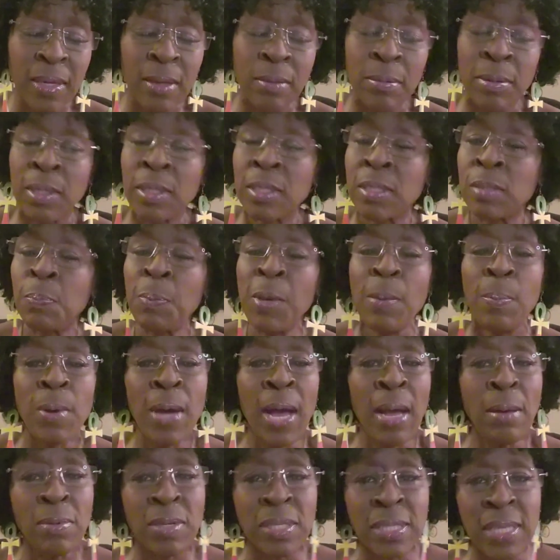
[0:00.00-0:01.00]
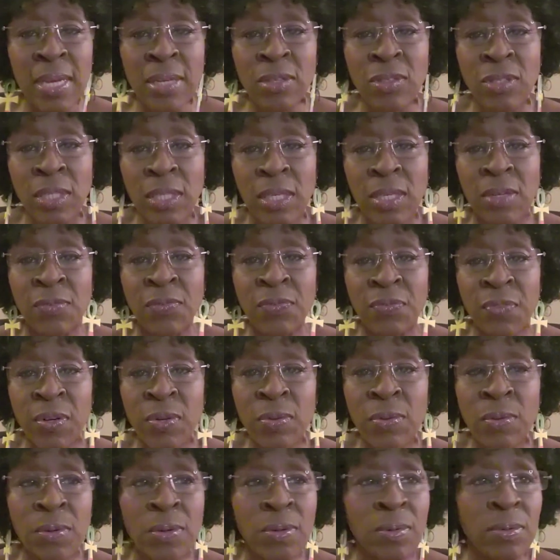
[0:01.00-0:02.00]
Because people, I was actually getting
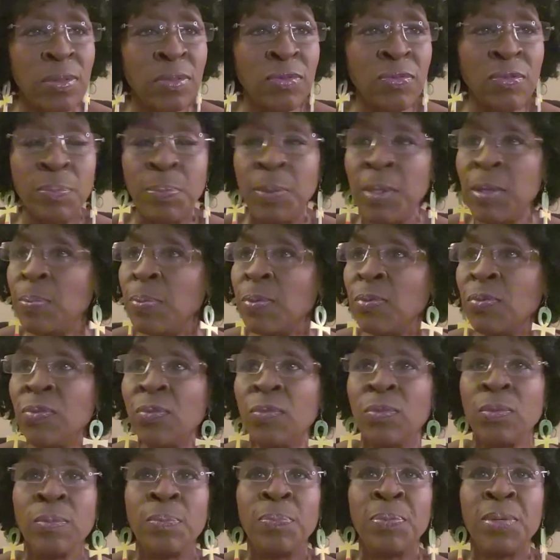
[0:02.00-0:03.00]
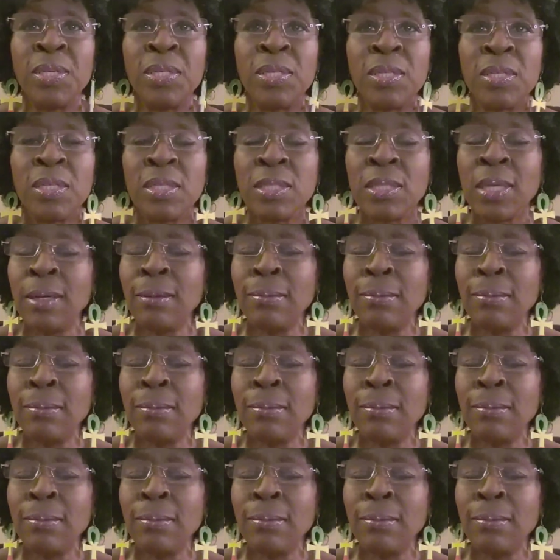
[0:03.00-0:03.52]
phone calls from people from business.